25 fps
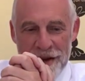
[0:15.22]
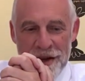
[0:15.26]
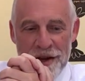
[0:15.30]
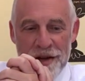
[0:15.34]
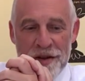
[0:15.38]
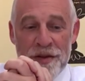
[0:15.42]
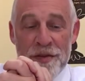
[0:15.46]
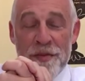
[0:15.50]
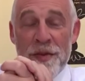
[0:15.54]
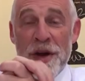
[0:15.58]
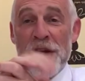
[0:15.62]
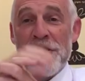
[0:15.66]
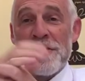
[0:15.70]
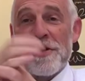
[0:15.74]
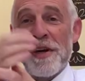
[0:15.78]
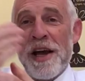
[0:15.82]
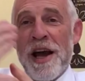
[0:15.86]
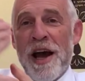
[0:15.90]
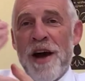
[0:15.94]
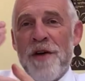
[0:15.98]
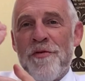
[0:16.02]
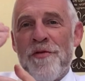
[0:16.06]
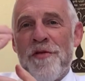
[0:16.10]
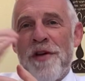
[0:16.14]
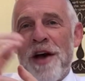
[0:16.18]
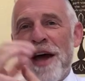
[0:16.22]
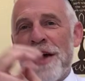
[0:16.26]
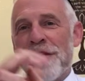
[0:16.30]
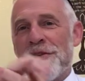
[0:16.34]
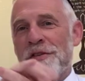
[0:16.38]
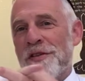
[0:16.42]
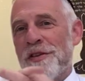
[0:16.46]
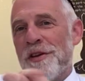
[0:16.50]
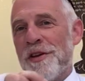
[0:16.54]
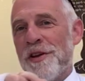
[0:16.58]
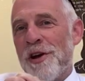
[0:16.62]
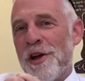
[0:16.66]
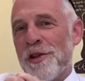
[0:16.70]
It's amazing how fast
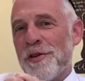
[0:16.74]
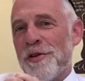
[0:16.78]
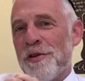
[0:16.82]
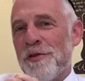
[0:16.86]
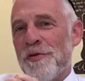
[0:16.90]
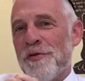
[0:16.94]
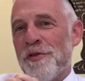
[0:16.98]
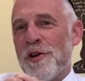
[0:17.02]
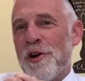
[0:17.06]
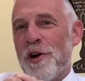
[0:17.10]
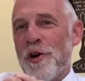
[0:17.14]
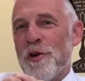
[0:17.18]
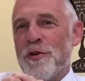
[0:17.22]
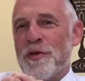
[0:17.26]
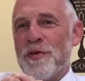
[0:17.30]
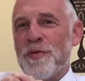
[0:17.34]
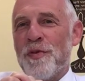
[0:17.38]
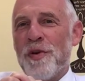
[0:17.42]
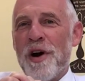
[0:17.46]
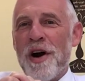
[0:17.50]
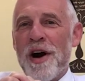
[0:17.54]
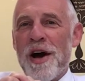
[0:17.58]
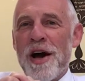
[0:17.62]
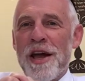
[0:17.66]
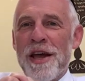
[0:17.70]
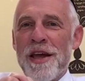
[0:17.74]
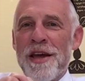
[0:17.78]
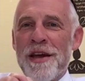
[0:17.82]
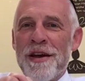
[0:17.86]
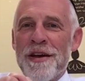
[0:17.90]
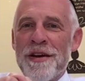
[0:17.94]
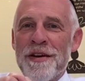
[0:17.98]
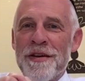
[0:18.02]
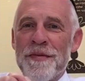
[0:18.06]
the Yontif goes by.